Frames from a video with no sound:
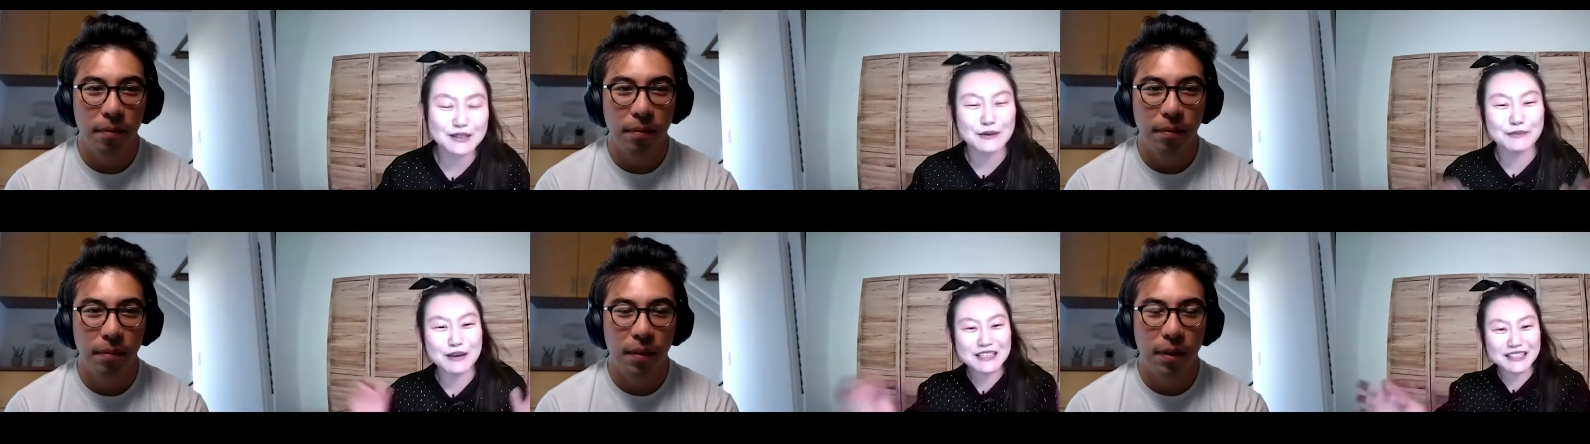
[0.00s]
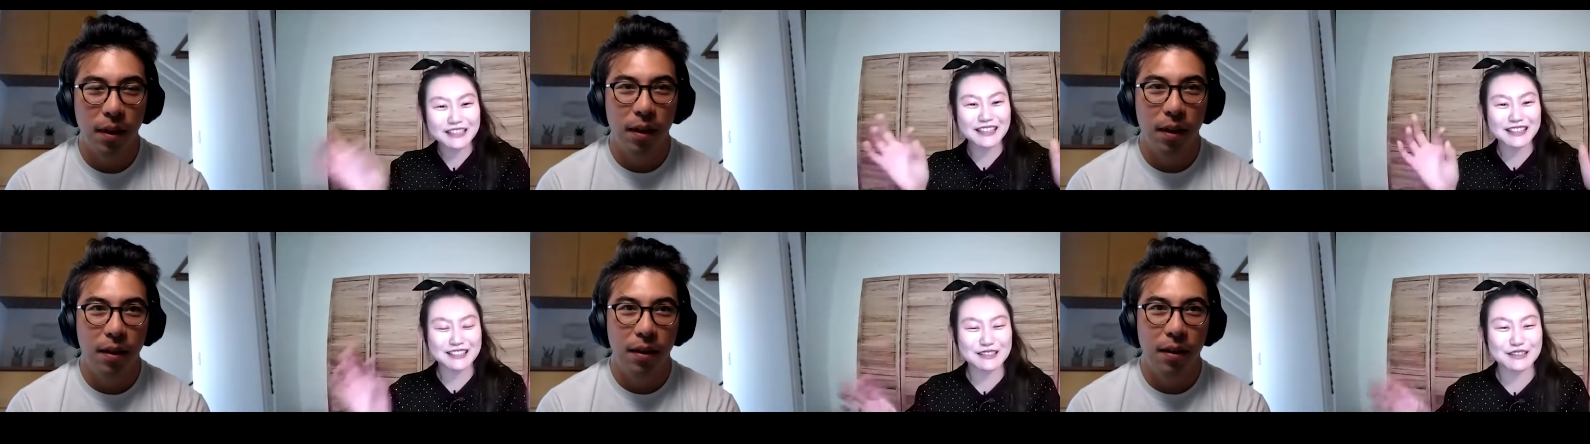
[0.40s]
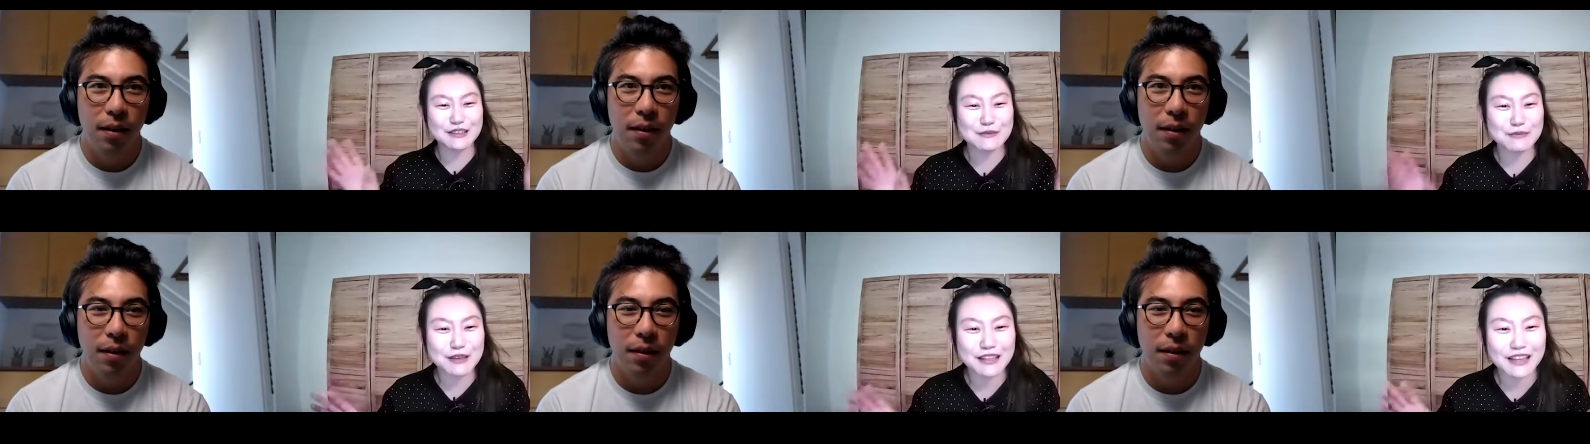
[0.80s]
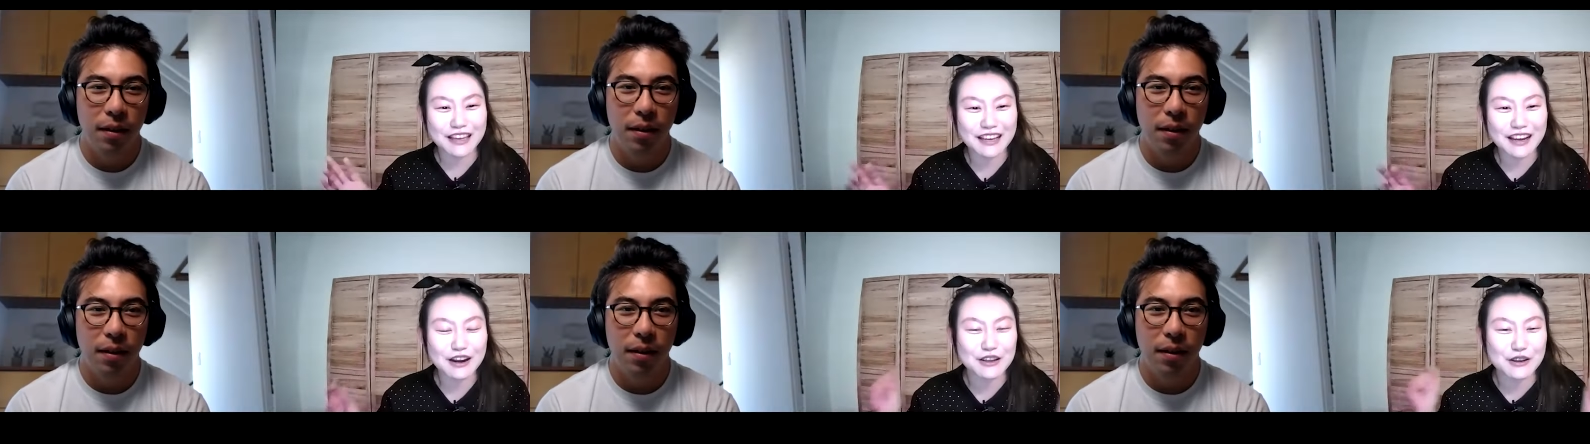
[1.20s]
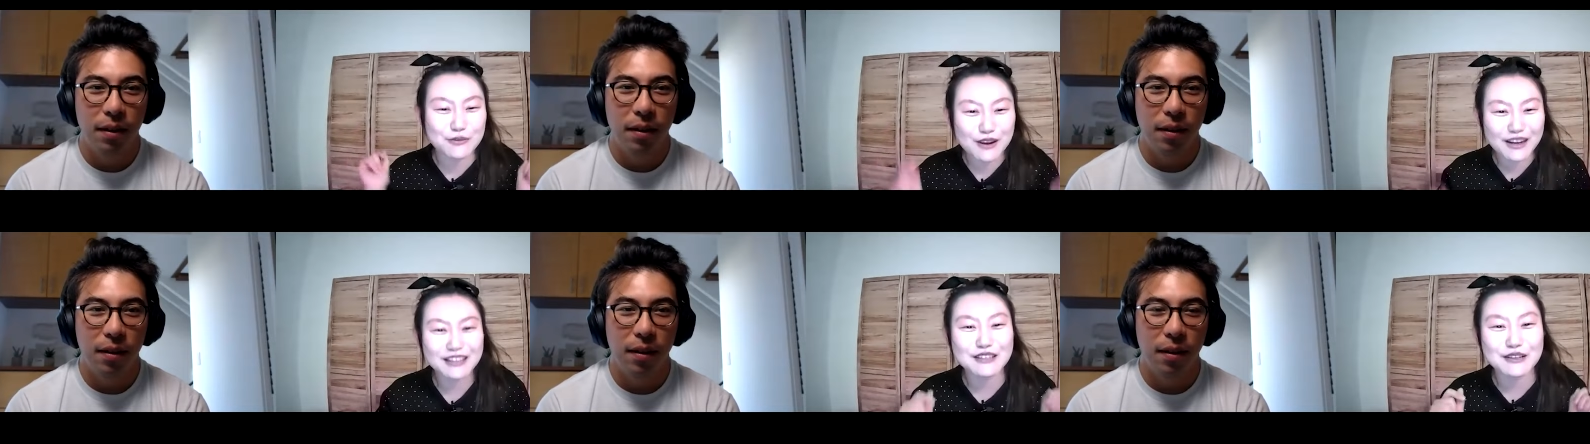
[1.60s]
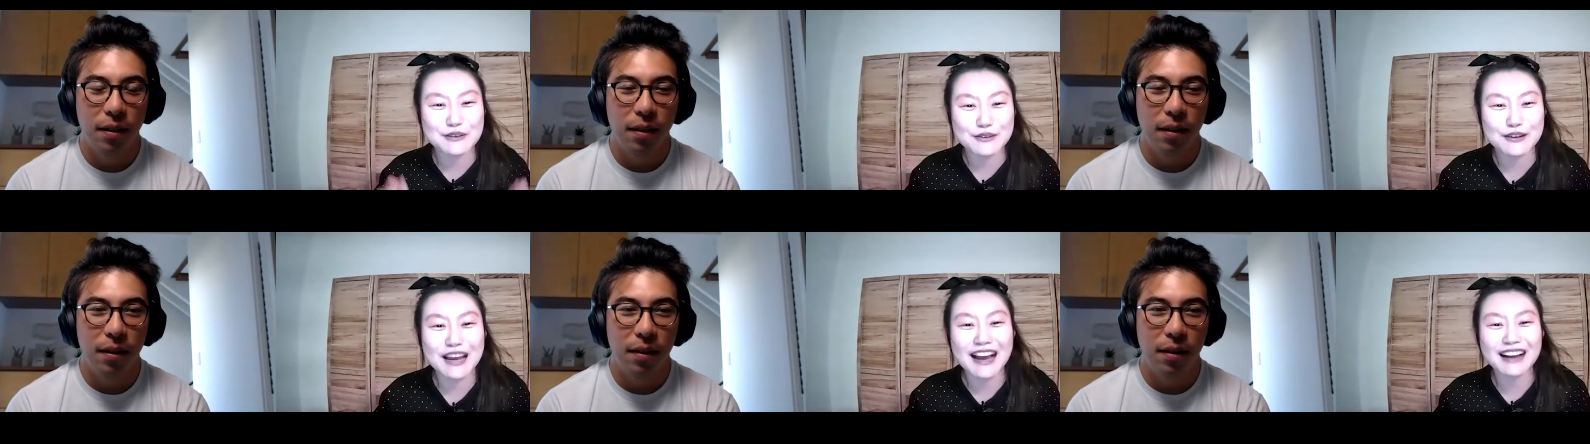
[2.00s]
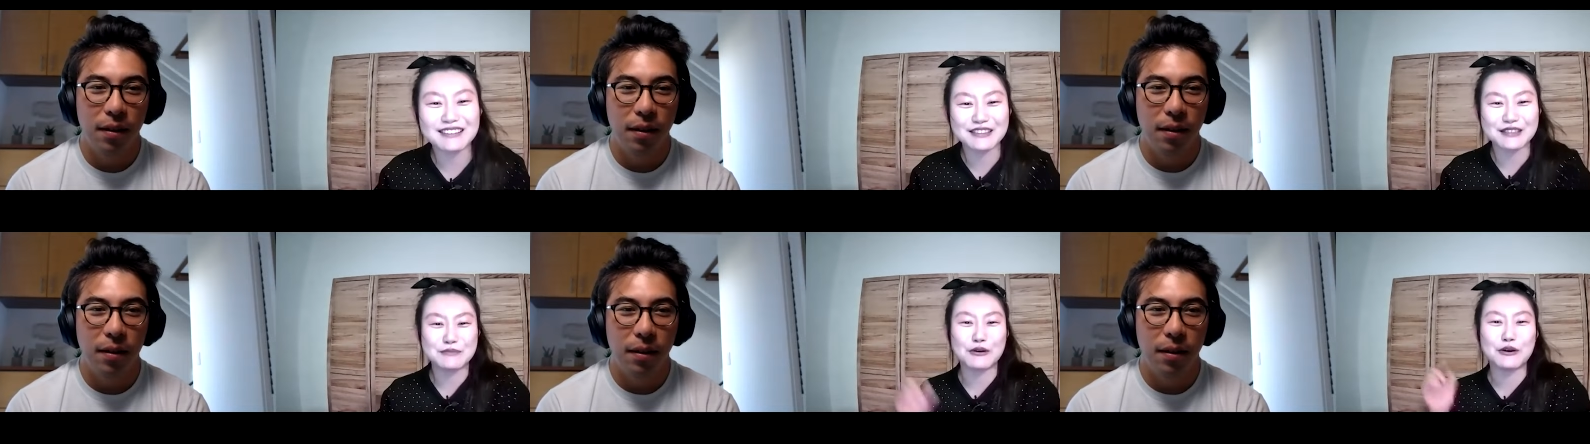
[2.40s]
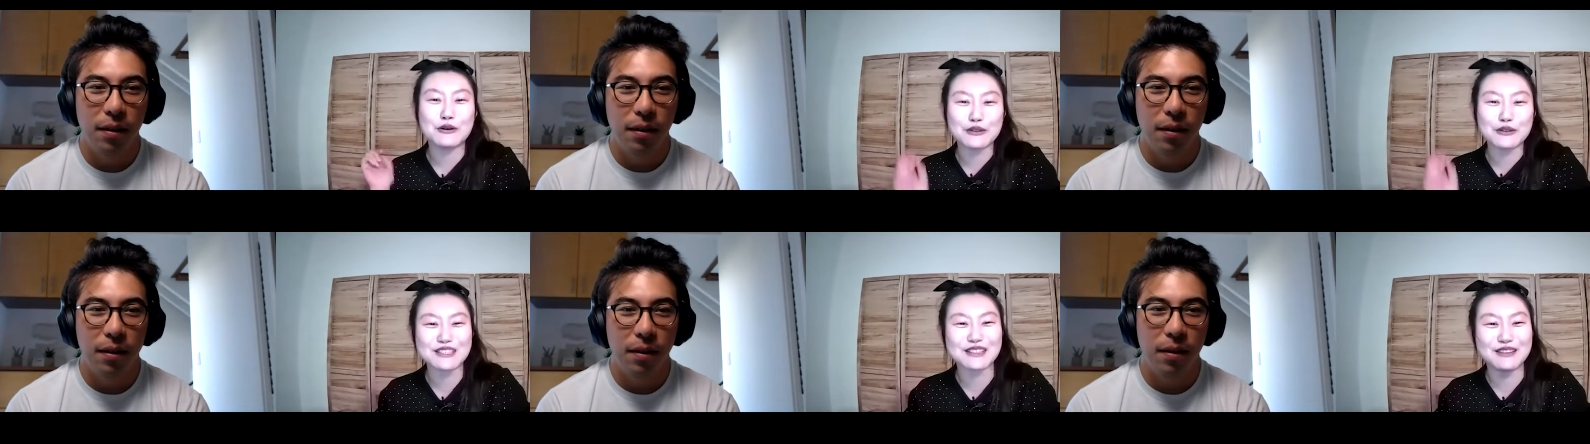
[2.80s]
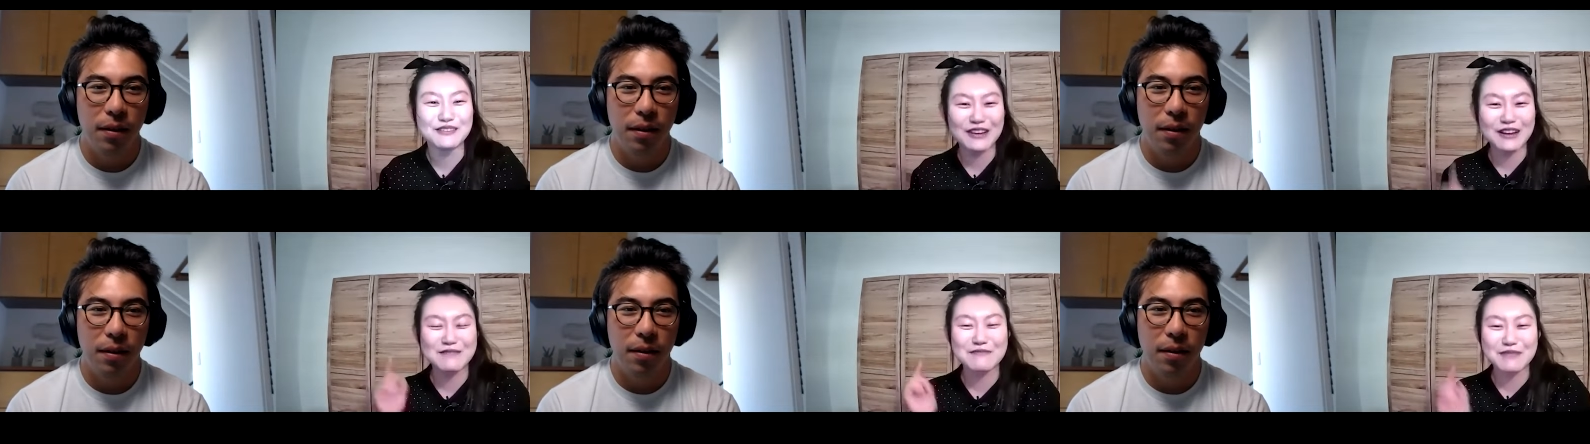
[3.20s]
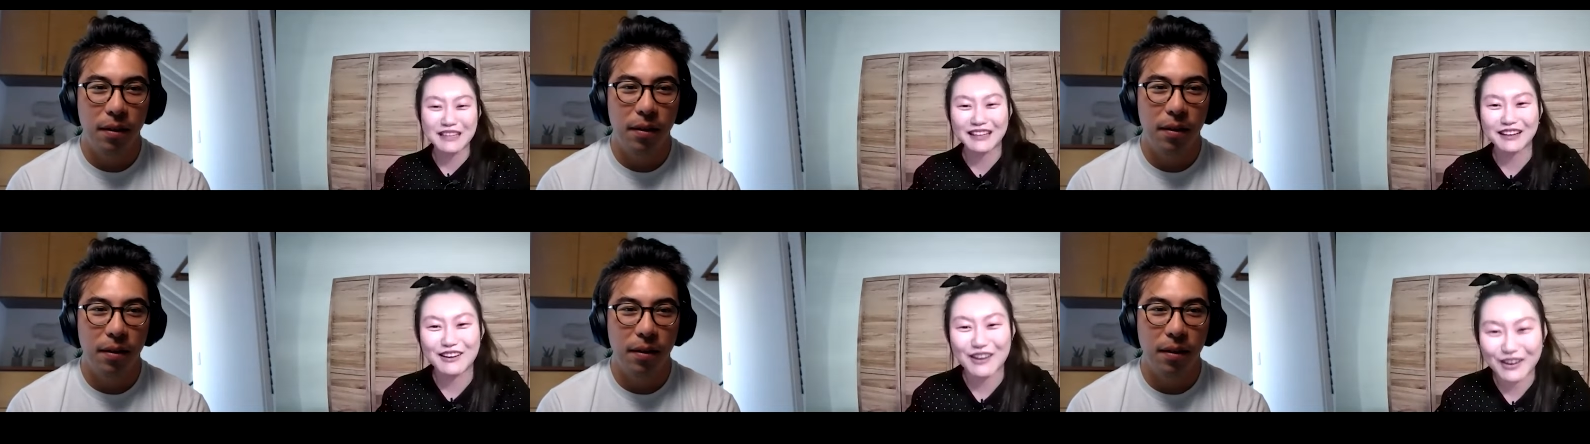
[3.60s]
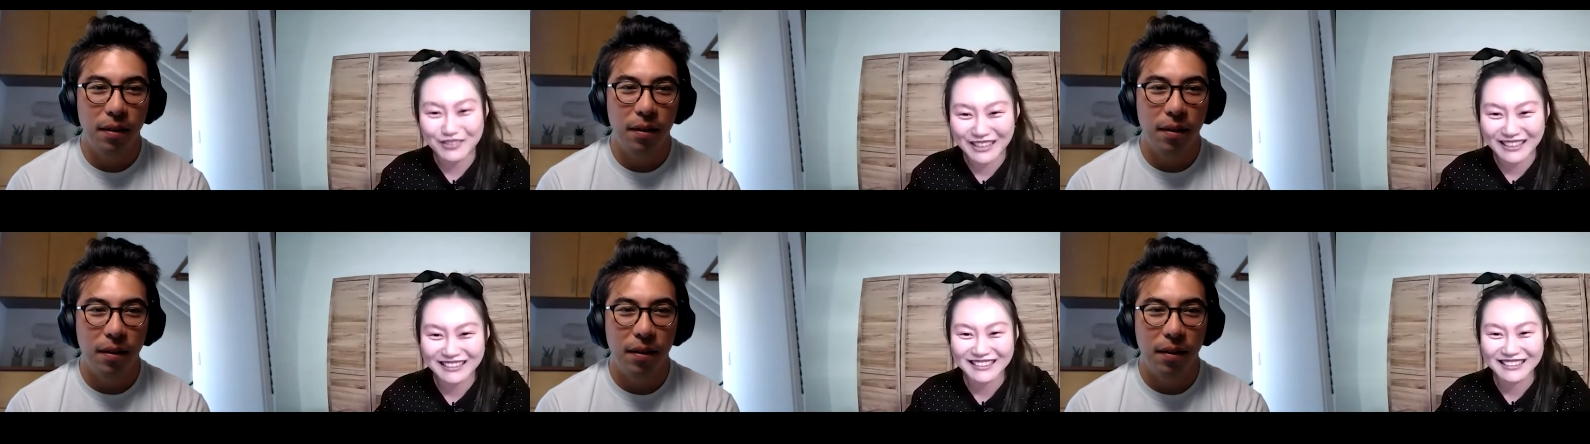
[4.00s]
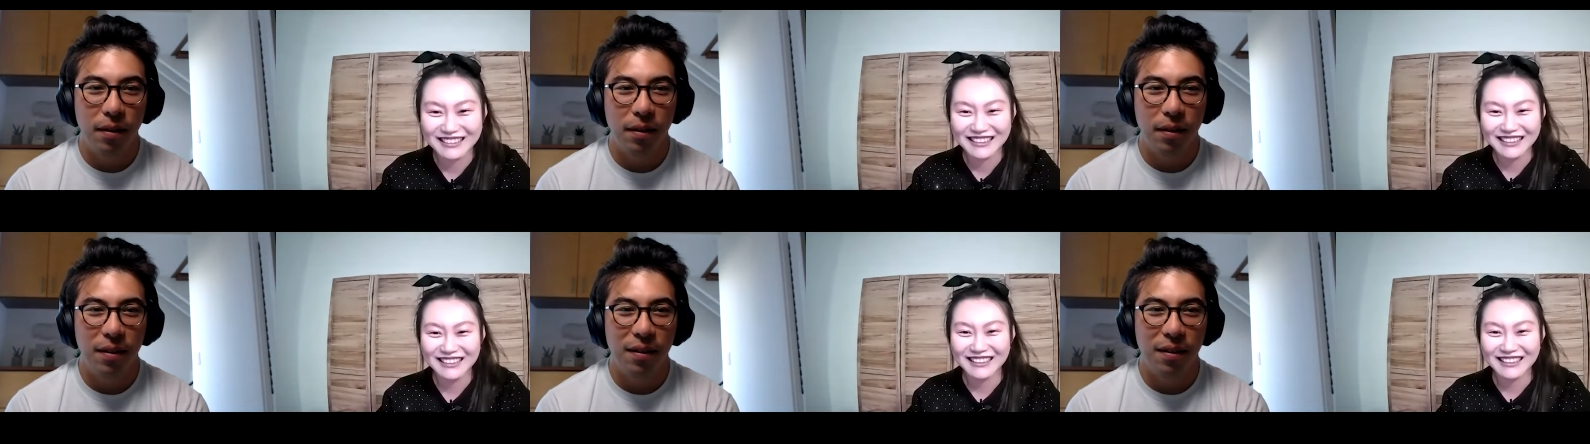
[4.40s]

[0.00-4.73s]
Speaker 1: So basically this is going to be like, are you ready to react to some wholesome and mean comments?